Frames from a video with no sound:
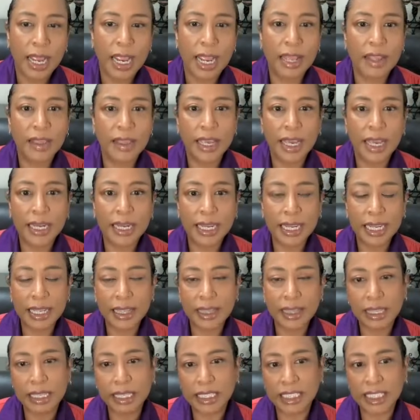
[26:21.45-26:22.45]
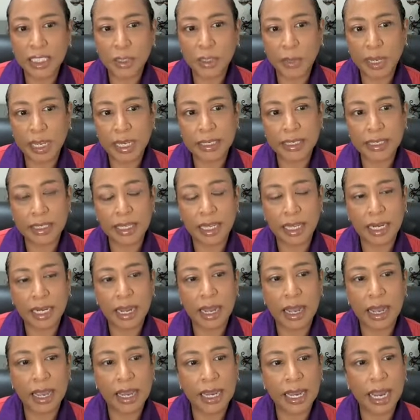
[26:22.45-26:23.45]
and that in this space that
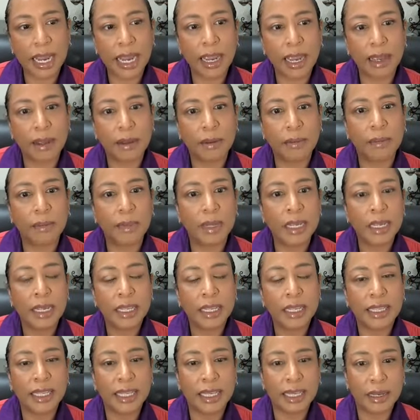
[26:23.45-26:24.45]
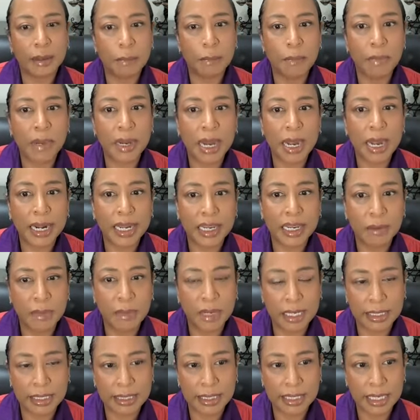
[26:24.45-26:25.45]
I am the
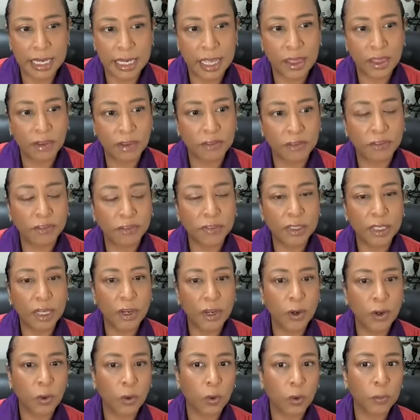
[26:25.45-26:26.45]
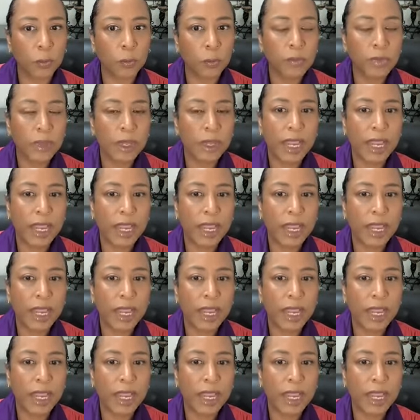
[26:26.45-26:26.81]
embodiment and the flow